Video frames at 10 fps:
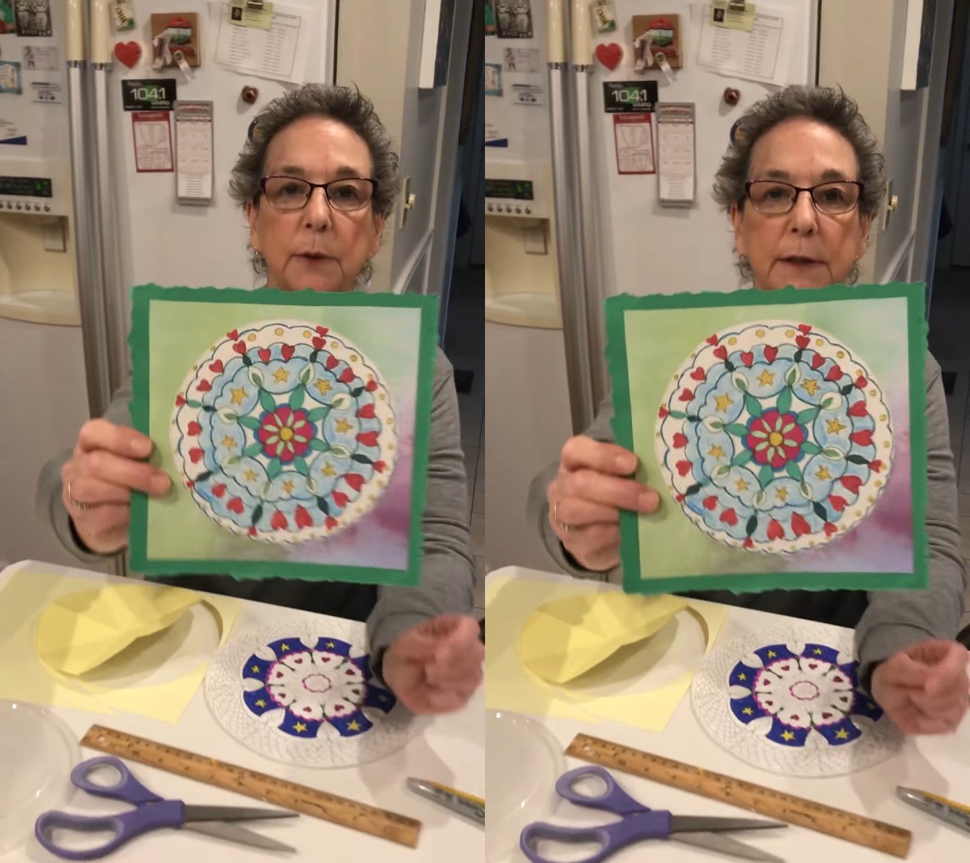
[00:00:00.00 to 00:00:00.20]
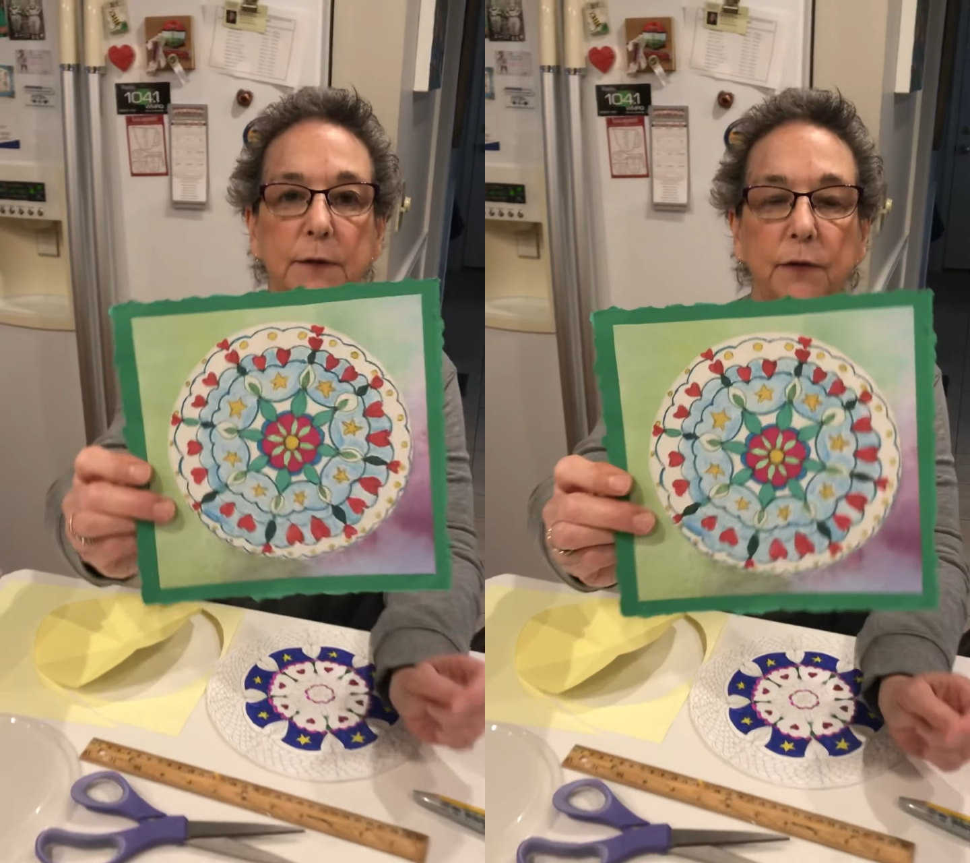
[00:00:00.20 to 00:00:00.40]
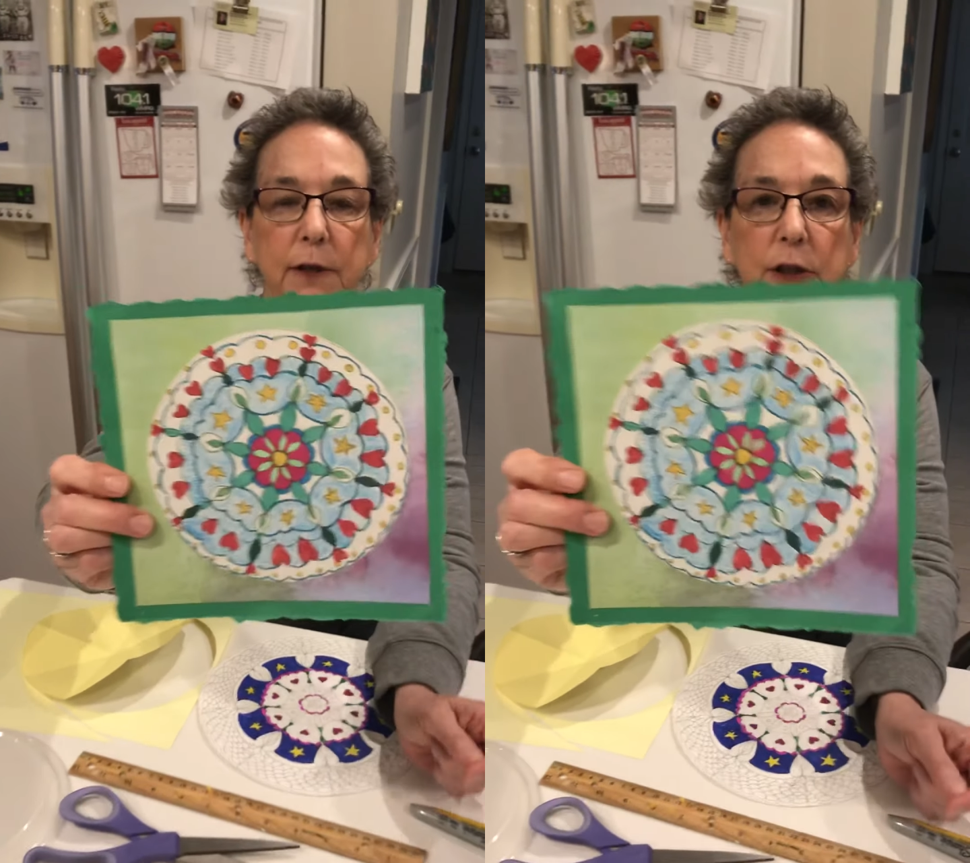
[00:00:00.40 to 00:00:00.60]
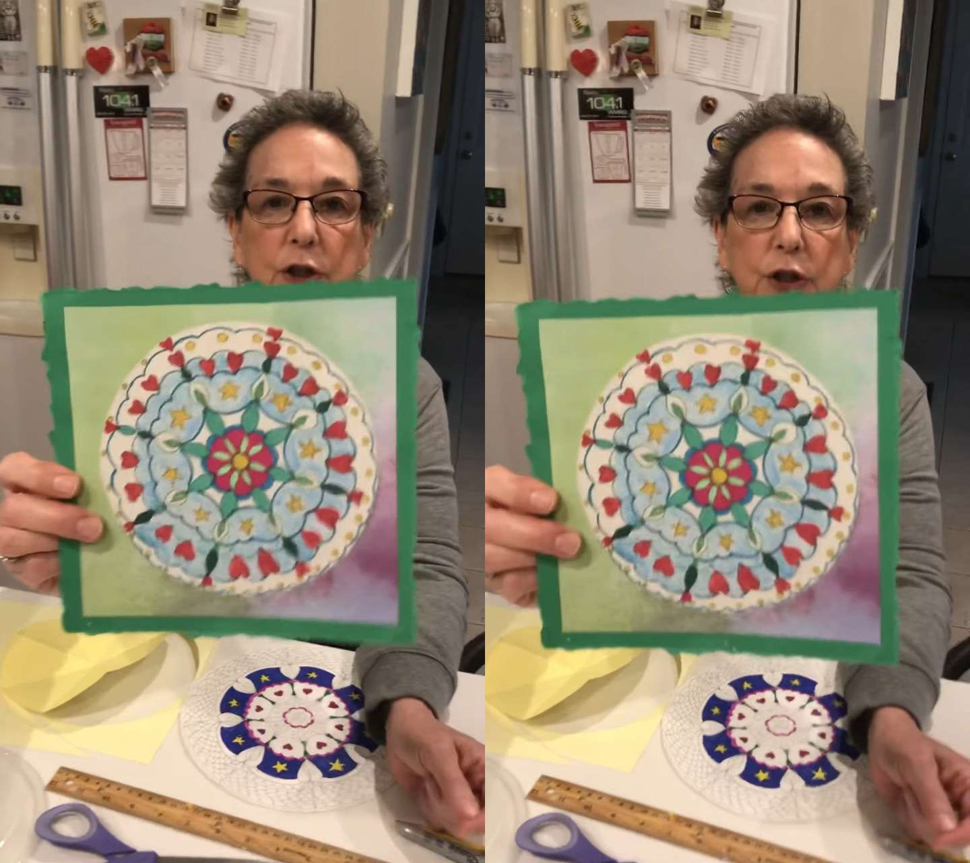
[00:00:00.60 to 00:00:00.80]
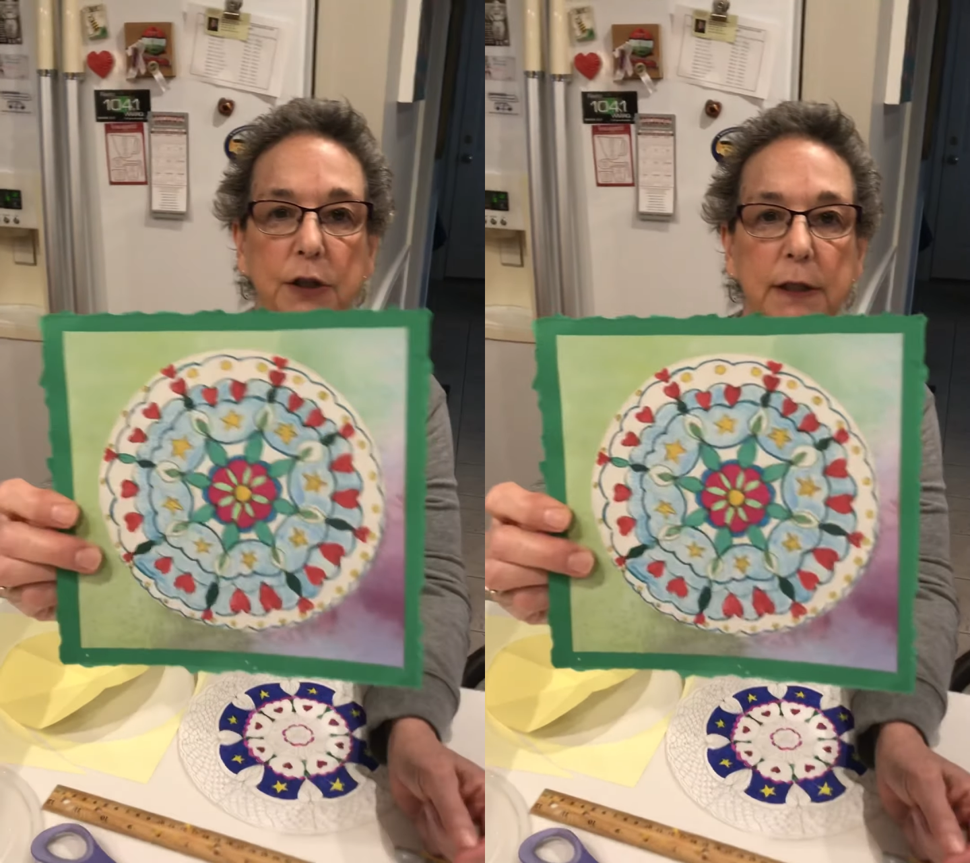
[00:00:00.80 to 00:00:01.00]
was
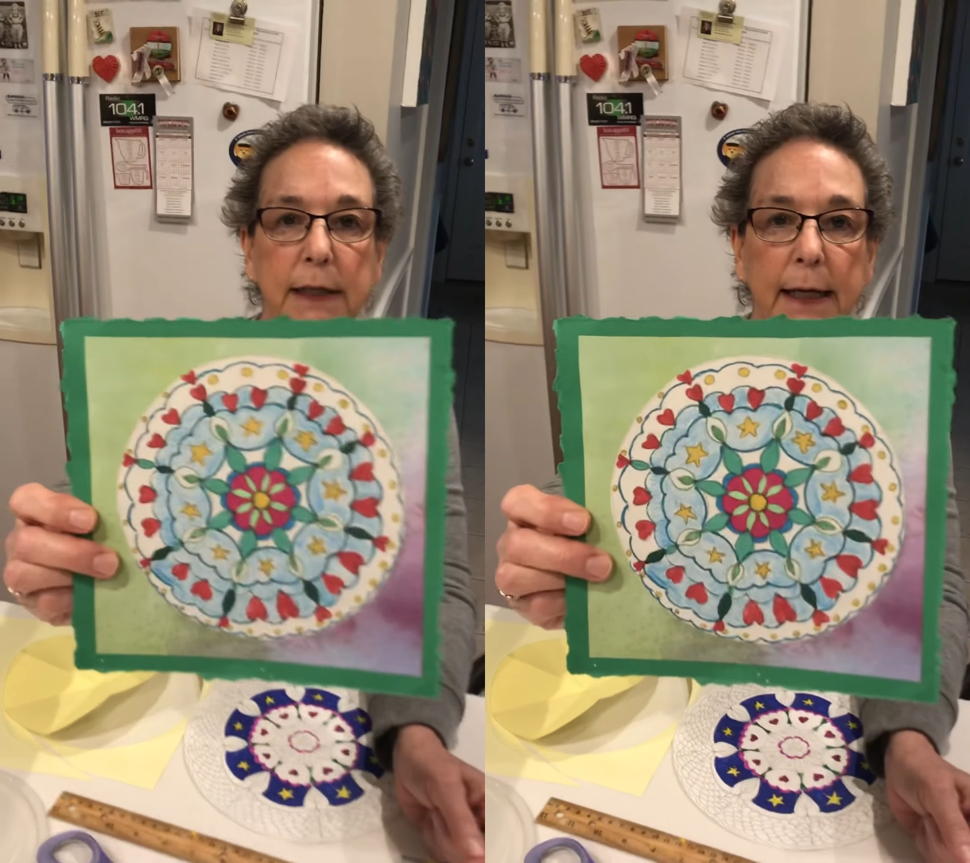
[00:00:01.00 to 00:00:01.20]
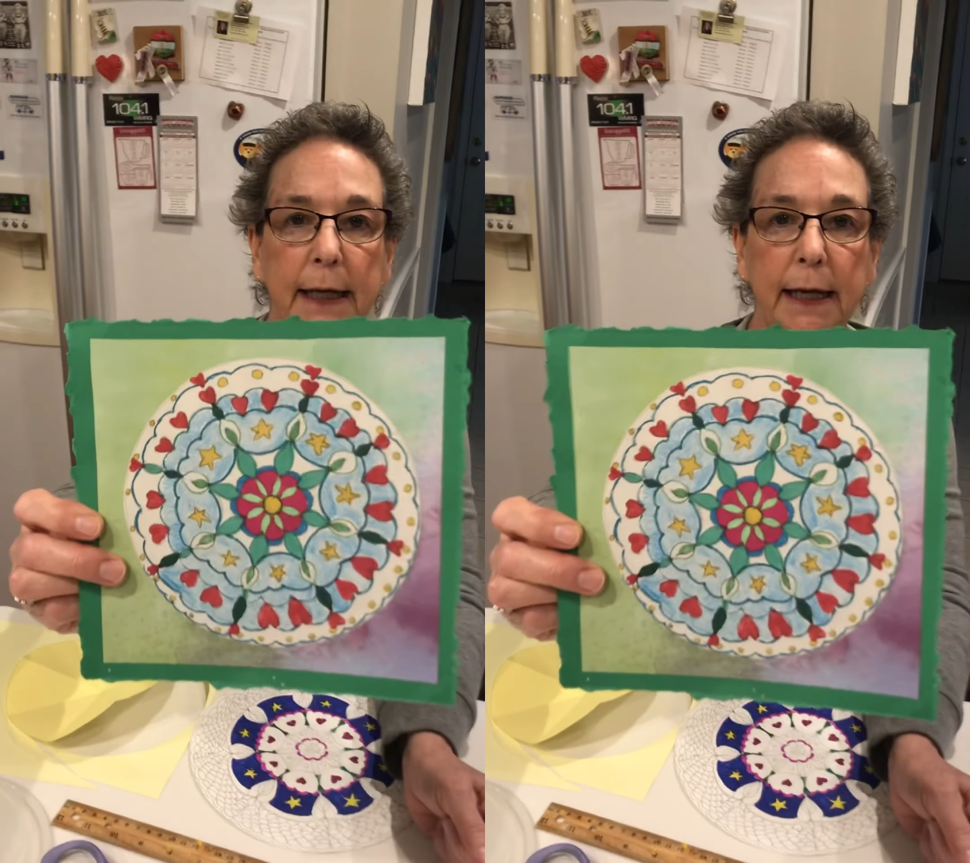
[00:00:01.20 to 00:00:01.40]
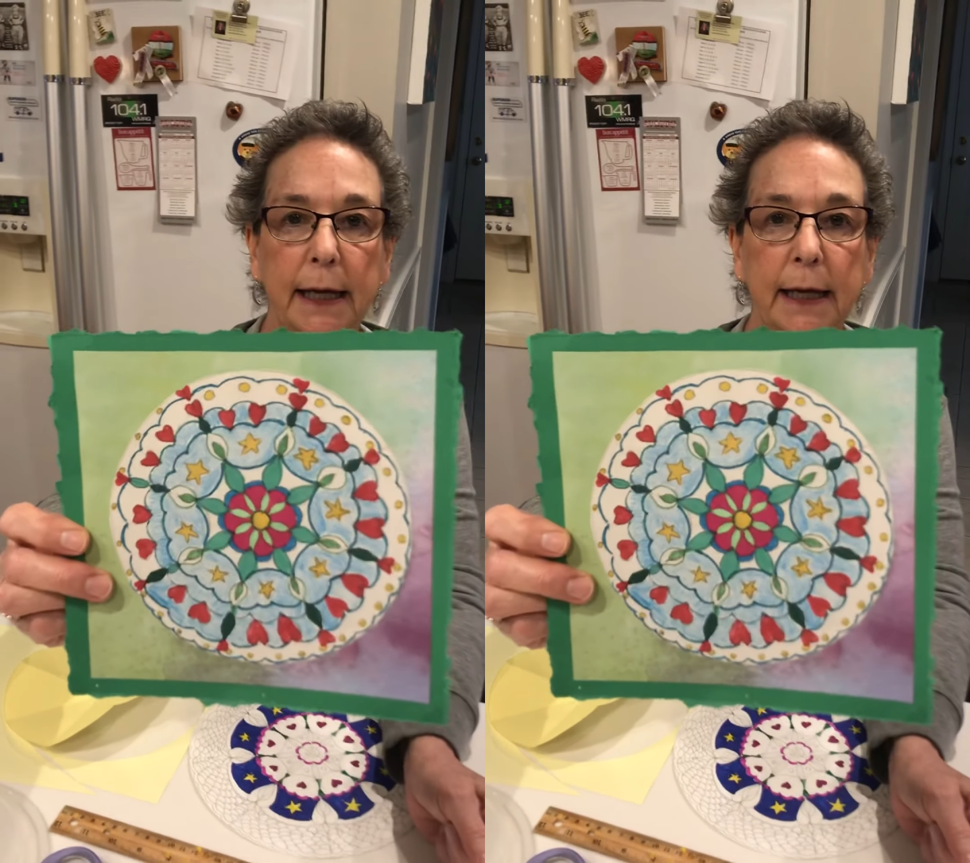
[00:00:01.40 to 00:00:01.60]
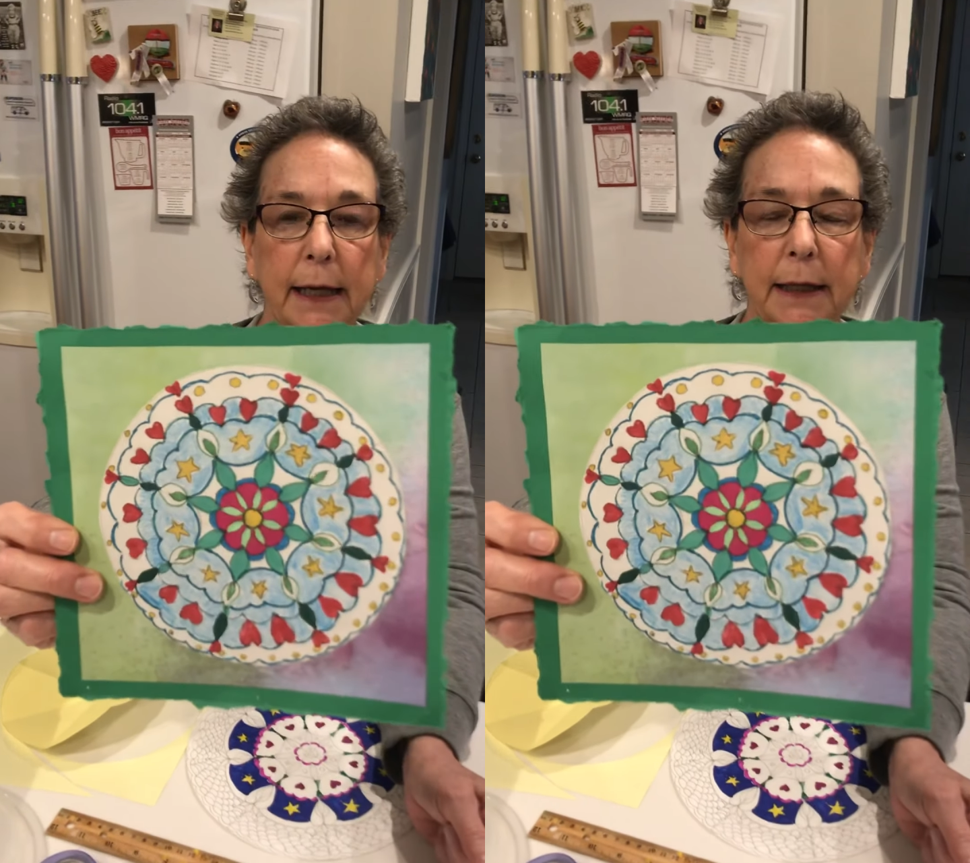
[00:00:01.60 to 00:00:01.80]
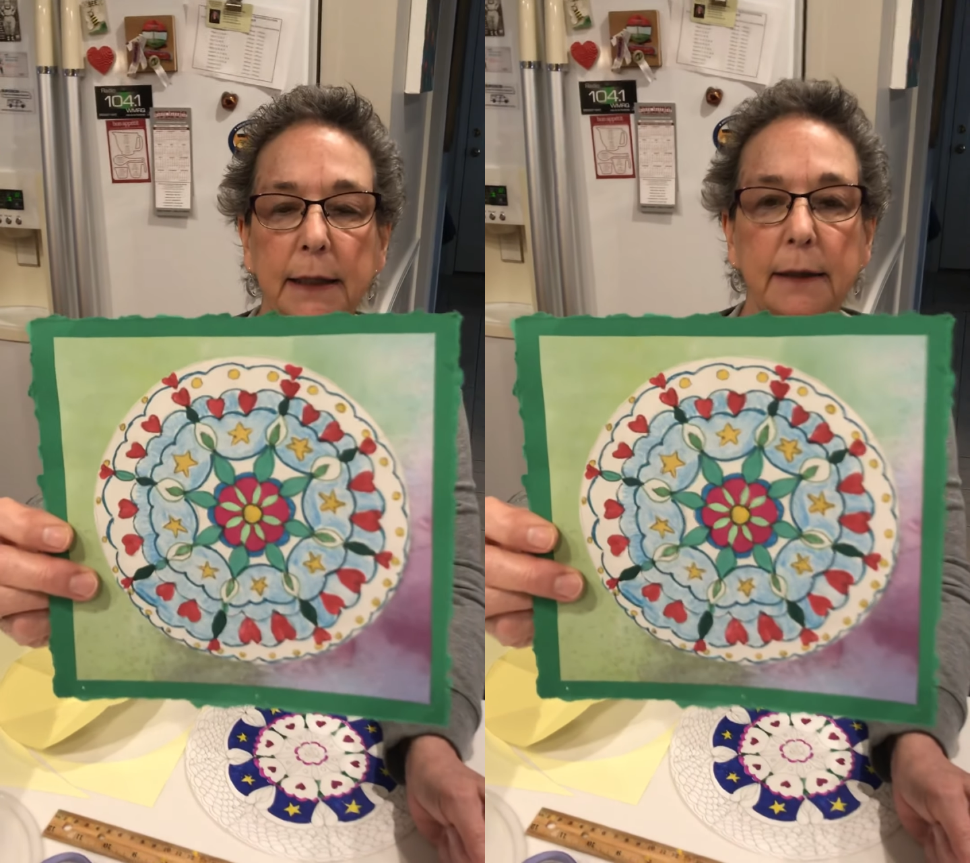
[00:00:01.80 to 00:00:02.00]
finished,
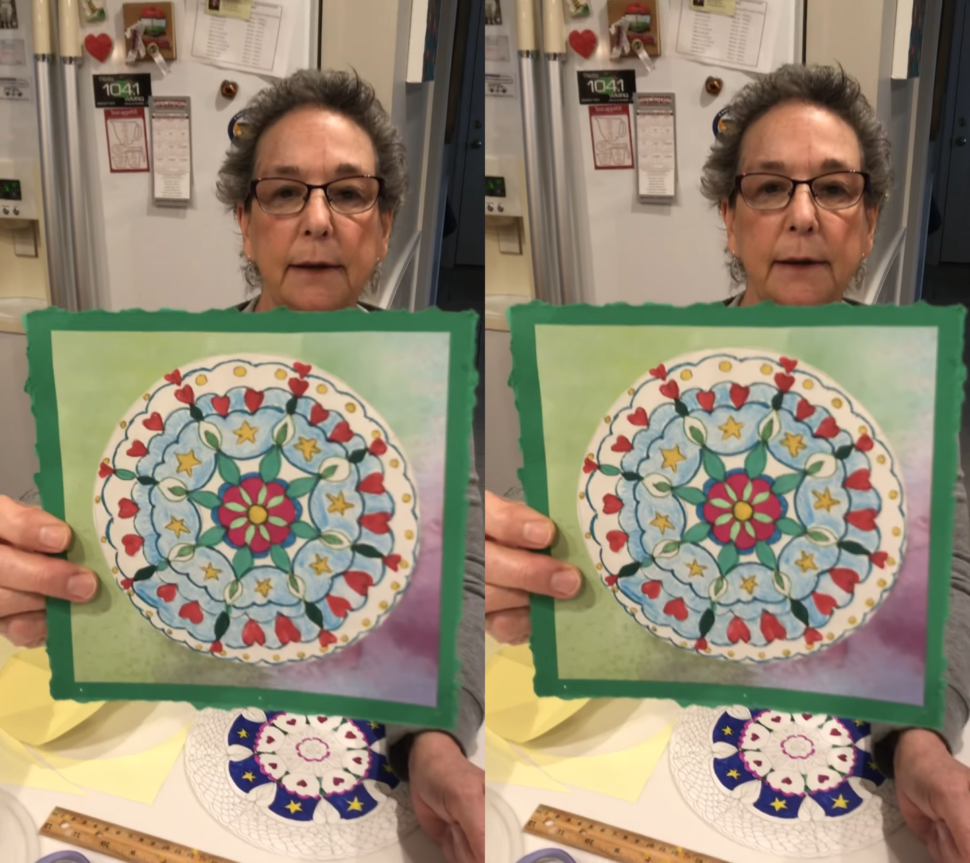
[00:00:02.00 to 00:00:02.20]
and